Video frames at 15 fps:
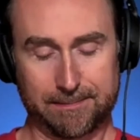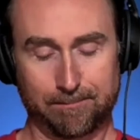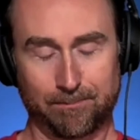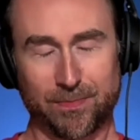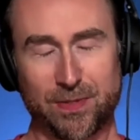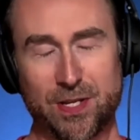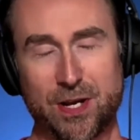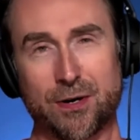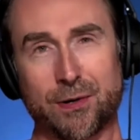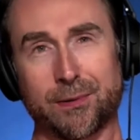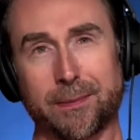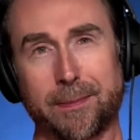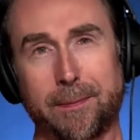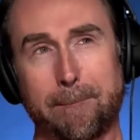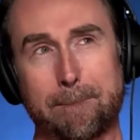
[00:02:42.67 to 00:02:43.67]

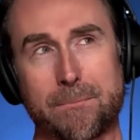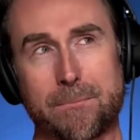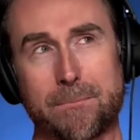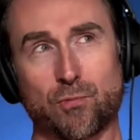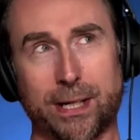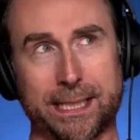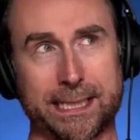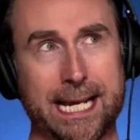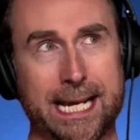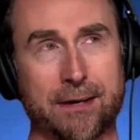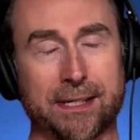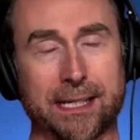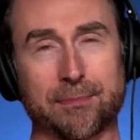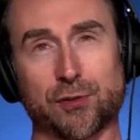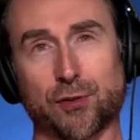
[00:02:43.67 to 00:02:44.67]
No, right now
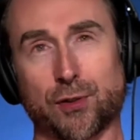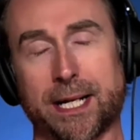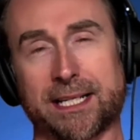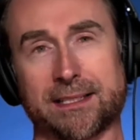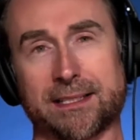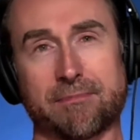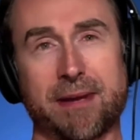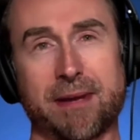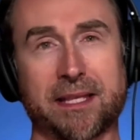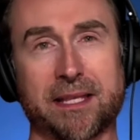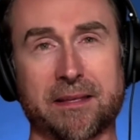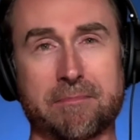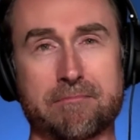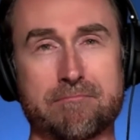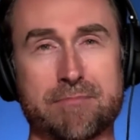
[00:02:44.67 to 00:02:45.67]
I'm trying to make
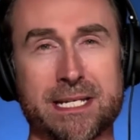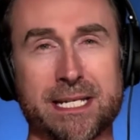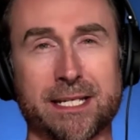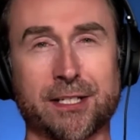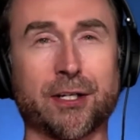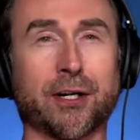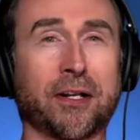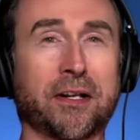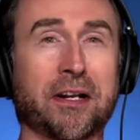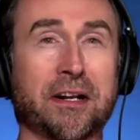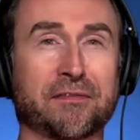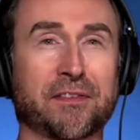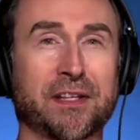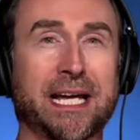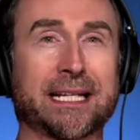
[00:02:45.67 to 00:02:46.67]
them be good enough
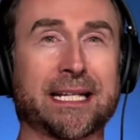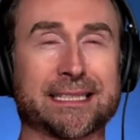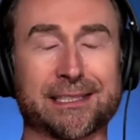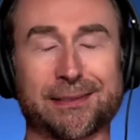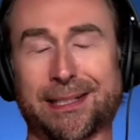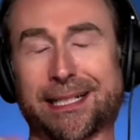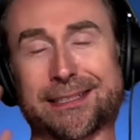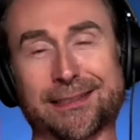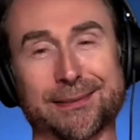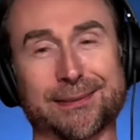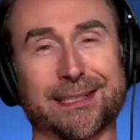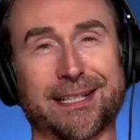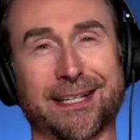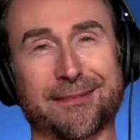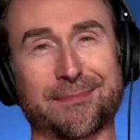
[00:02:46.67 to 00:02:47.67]
for that. That's what I do. A
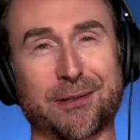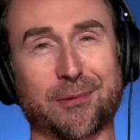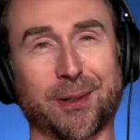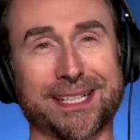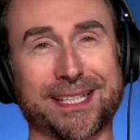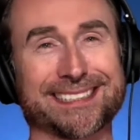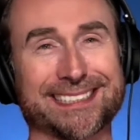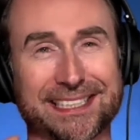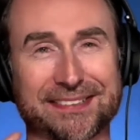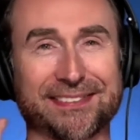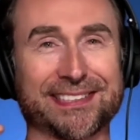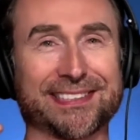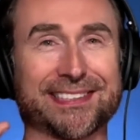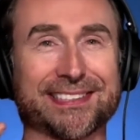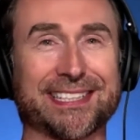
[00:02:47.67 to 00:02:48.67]
lot of my work is like
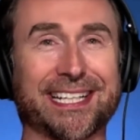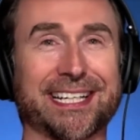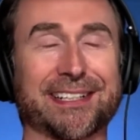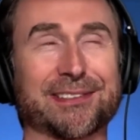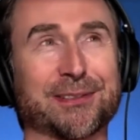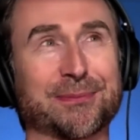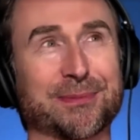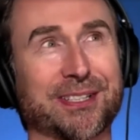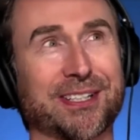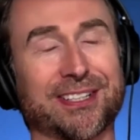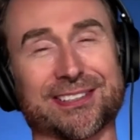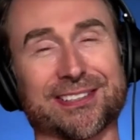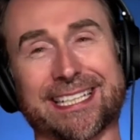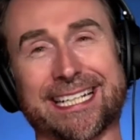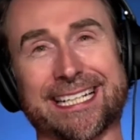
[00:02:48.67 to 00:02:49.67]
facilitating Zoom
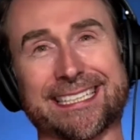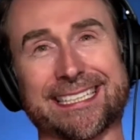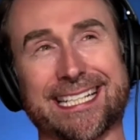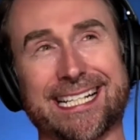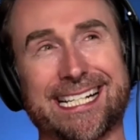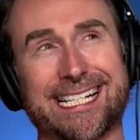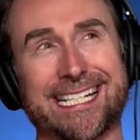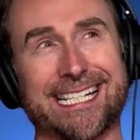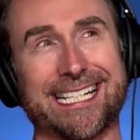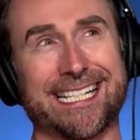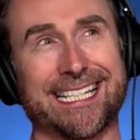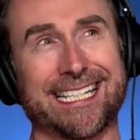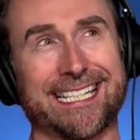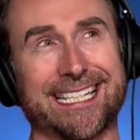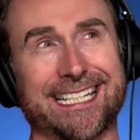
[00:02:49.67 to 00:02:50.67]
calls, and
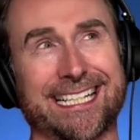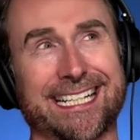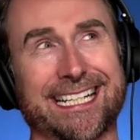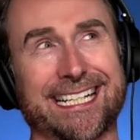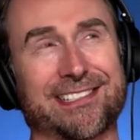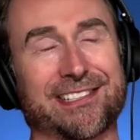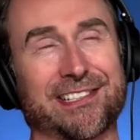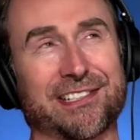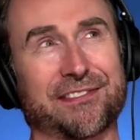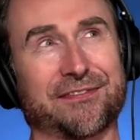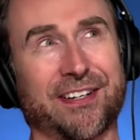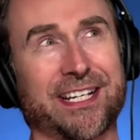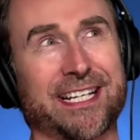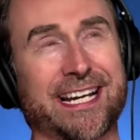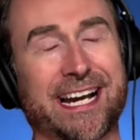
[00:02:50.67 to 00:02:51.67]
it's just
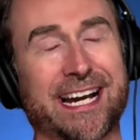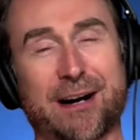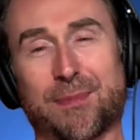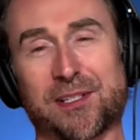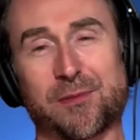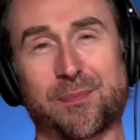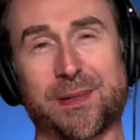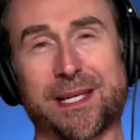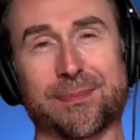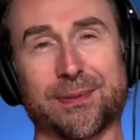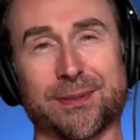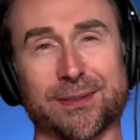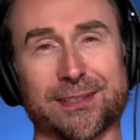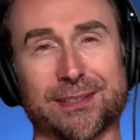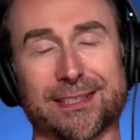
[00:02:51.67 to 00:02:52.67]
funny how much
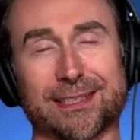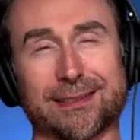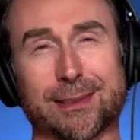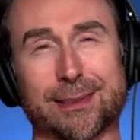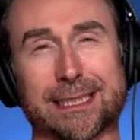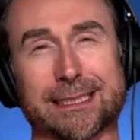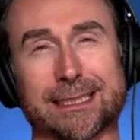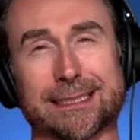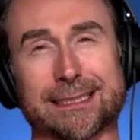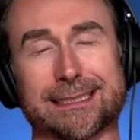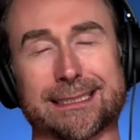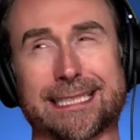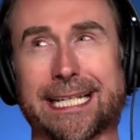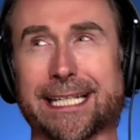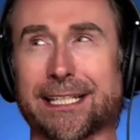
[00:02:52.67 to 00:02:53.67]
people will
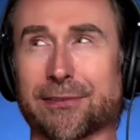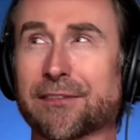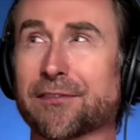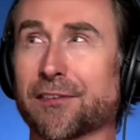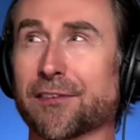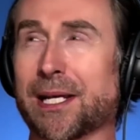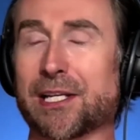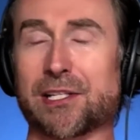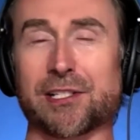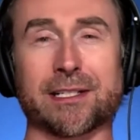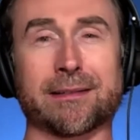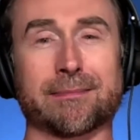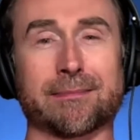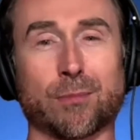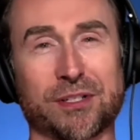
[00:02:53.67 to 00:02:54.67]
take your
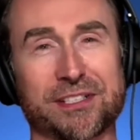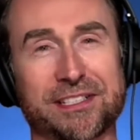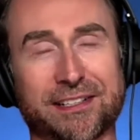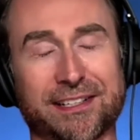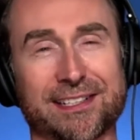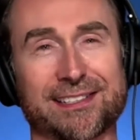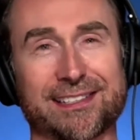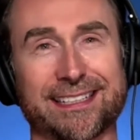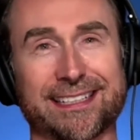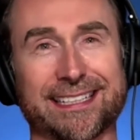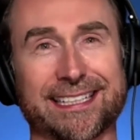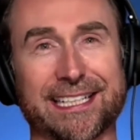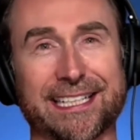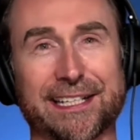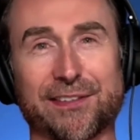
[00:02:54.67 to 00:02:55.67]
information more seriously
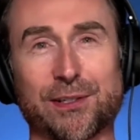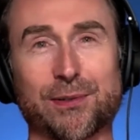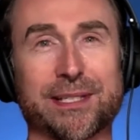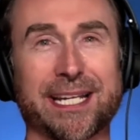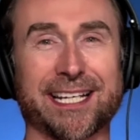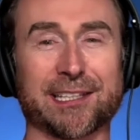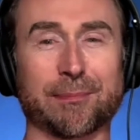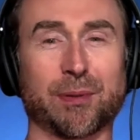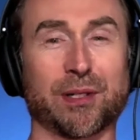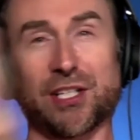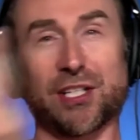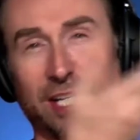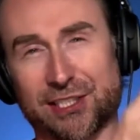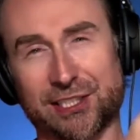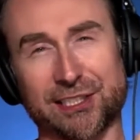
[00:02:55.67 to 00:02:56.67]
if you take the
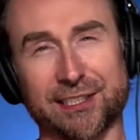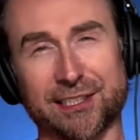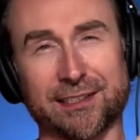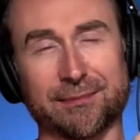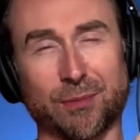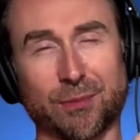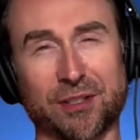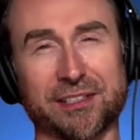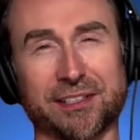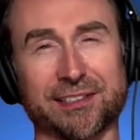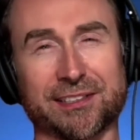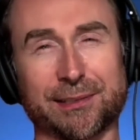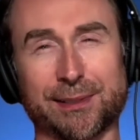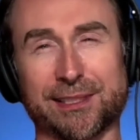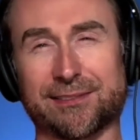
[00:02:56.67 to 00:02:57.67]
production more
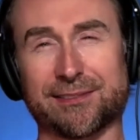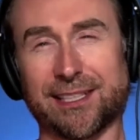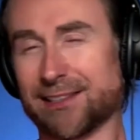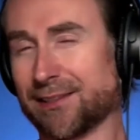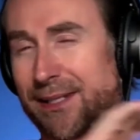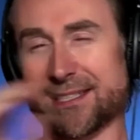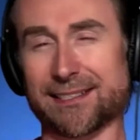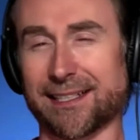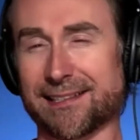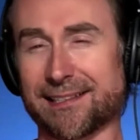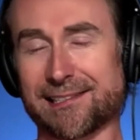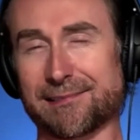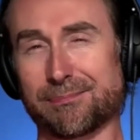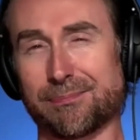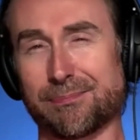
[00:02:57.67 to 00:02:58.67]
seriously, which doesn't make
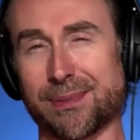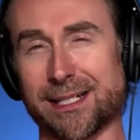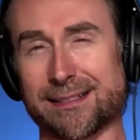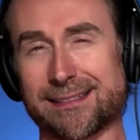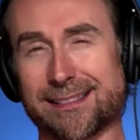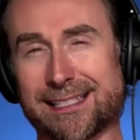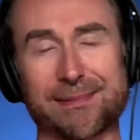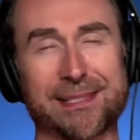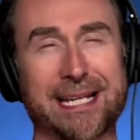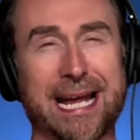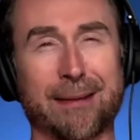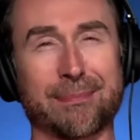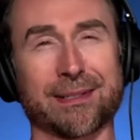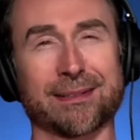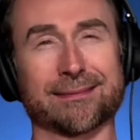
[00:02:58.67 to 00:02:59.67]
sense, but seems to
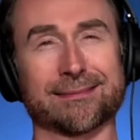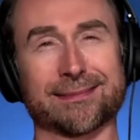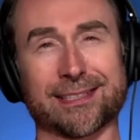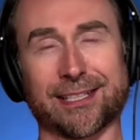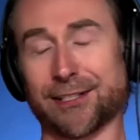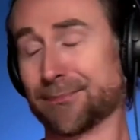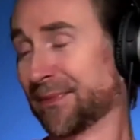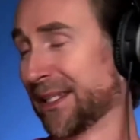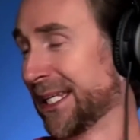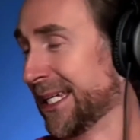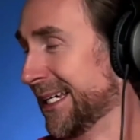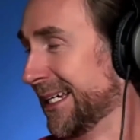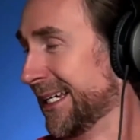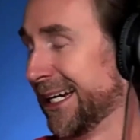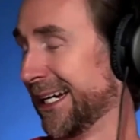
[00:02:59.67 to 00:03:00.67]
happen. So
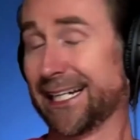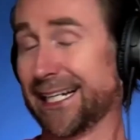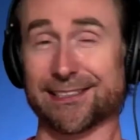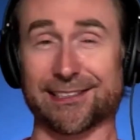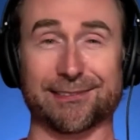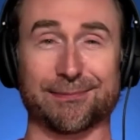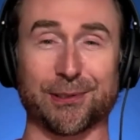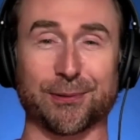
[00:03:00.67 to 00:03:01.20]
I just do what